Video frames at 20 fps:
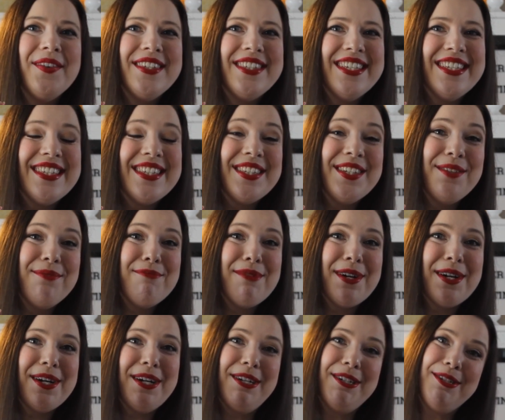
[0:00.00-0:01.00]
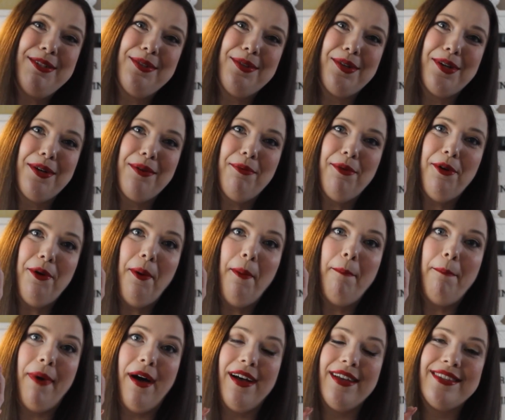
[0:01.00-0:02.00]
was a super
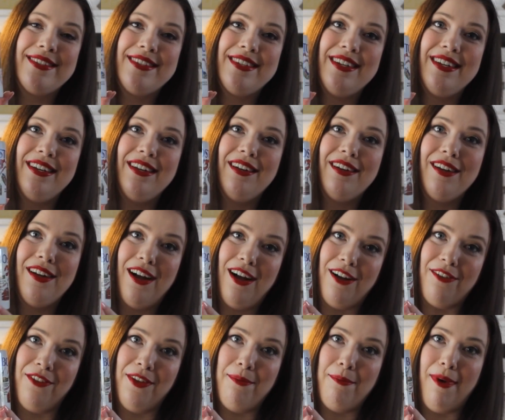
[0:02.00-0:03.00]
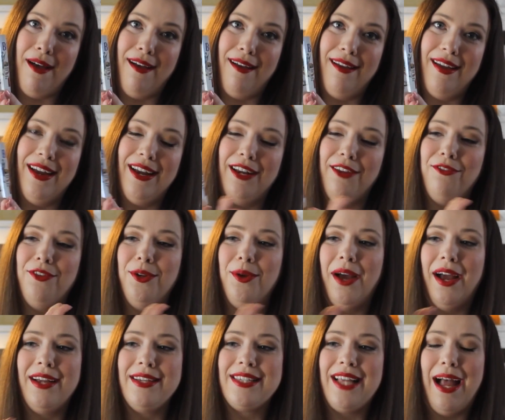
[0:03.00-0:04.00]
adorable Boston coffee mug, and if you
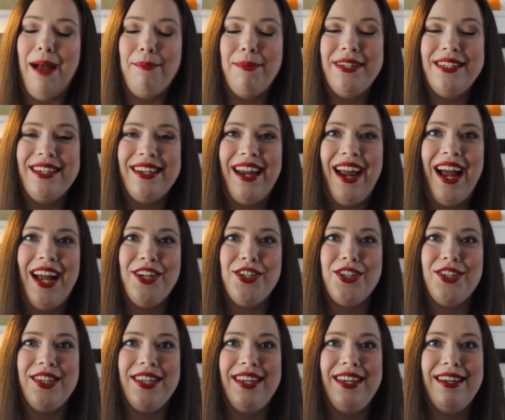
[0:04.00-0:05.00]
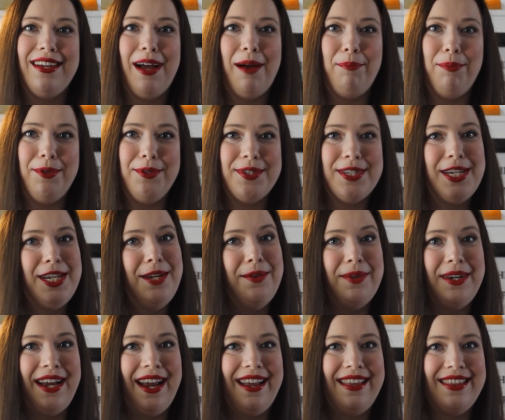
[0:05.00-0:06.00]
guys happen to catch the couples
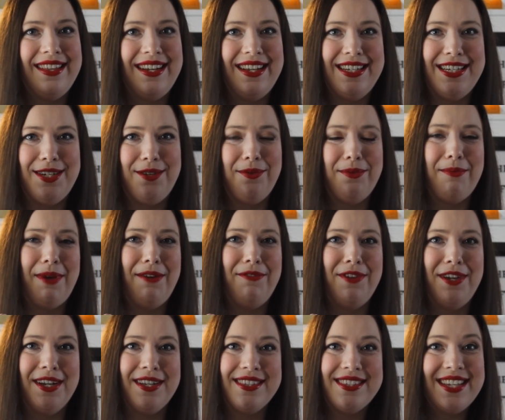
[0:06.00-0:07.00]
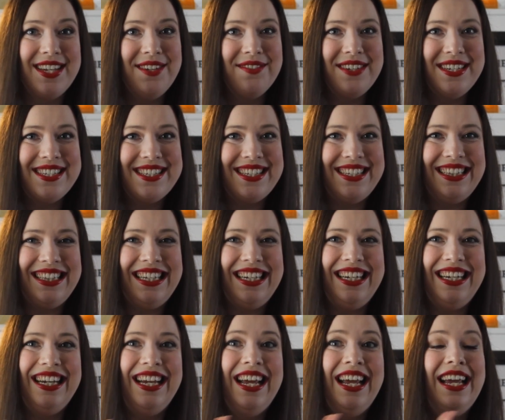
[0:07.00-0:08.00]
Q&A that I did with my fiance
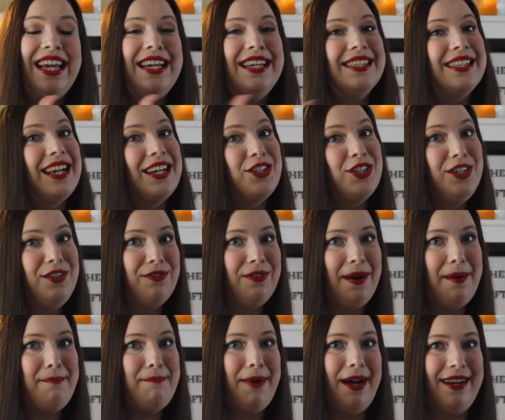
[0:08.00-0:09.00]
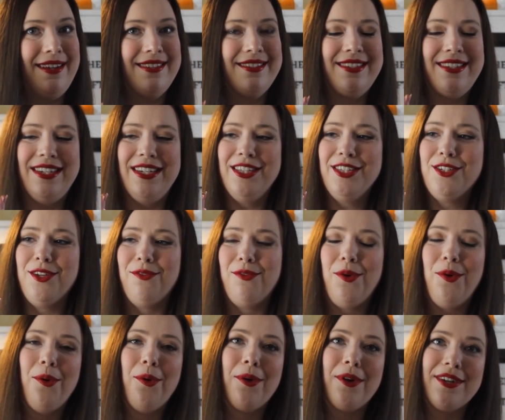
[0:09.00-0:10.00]
recently, he's actually from Boston, so
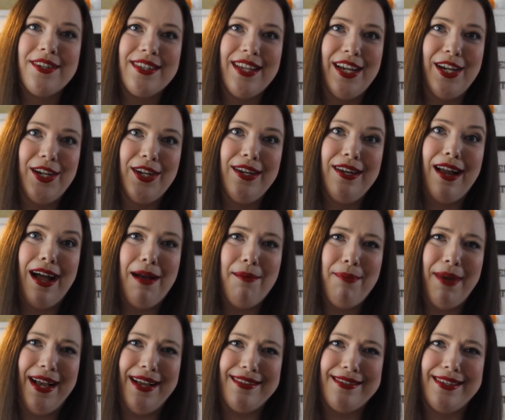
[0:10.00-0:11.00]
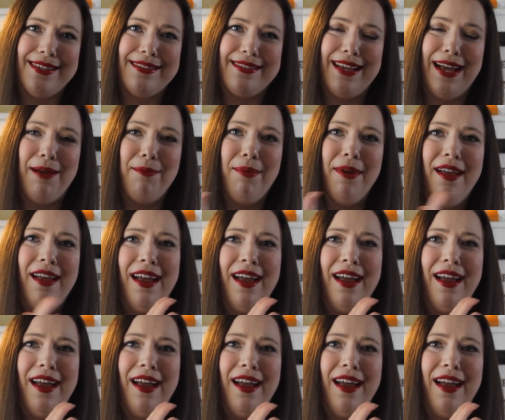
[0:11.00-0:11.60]
of course I could not pass this up.